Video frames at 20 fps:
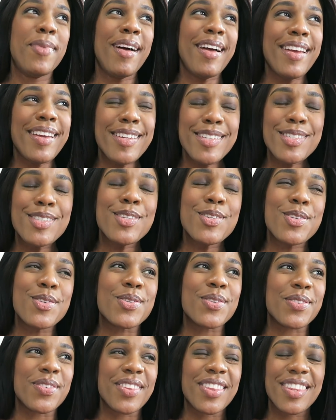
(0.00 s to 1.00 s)
but it's the
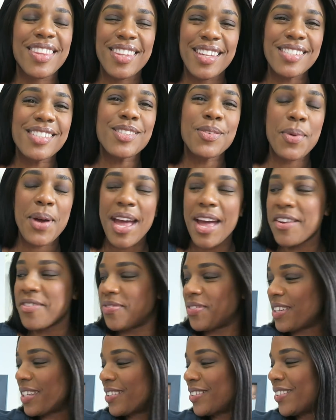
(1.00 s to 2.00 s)
truth. That's the way I
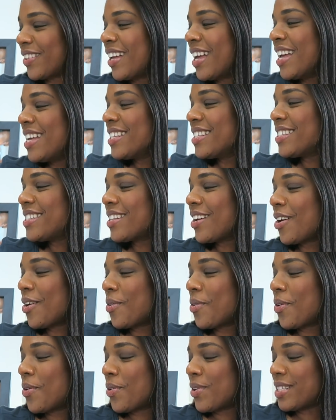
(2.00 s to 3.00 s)
feel.
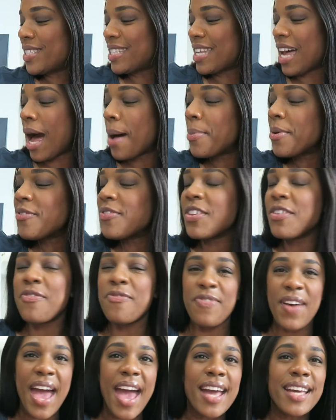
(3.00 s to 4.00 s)
So on top of the
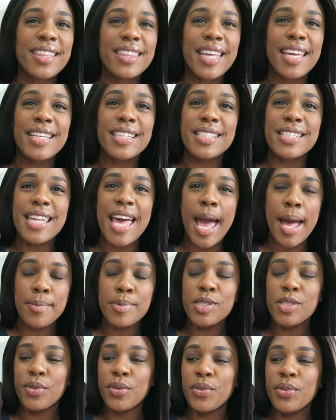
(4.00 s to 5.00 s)
fact that it's
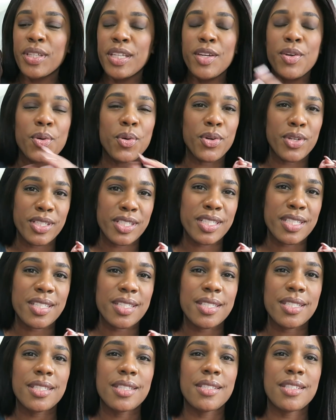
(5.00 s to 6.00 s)
absolutely
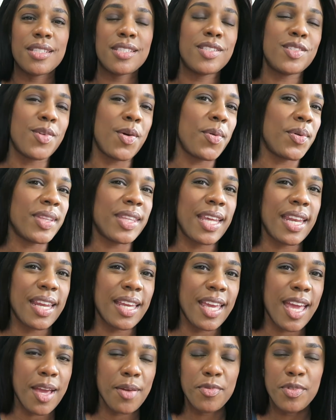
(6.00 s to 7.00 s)
gorgeous, just knowing that
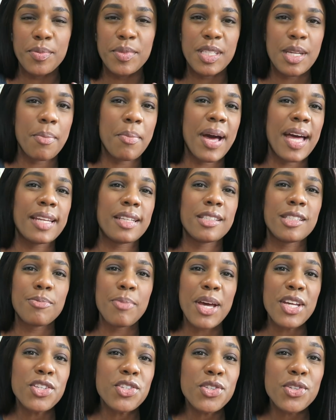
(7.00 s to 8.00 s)
it came from somebody
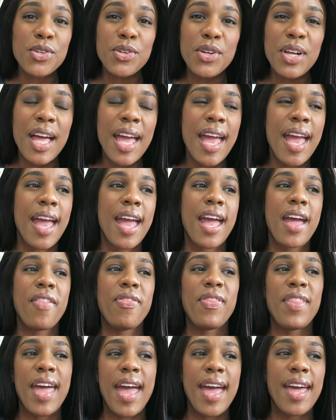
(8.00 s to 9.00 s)
special
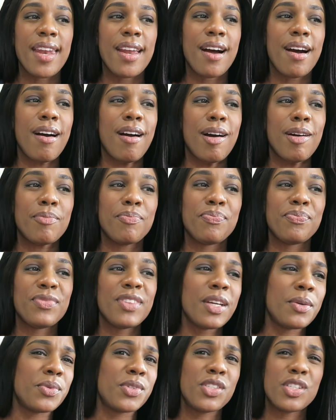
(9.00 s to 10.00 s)
and that um,
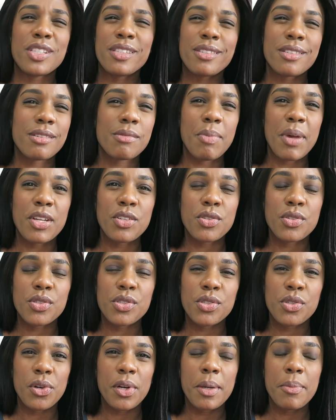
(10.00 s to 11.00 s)
there was just a special
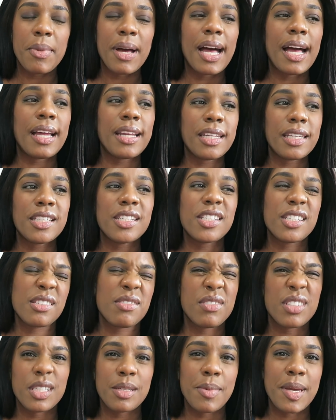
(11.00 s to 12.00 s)
story behind it
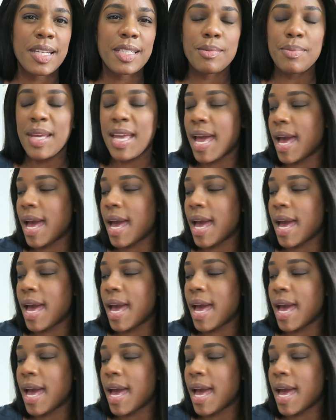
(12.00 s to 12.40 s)
just really makes me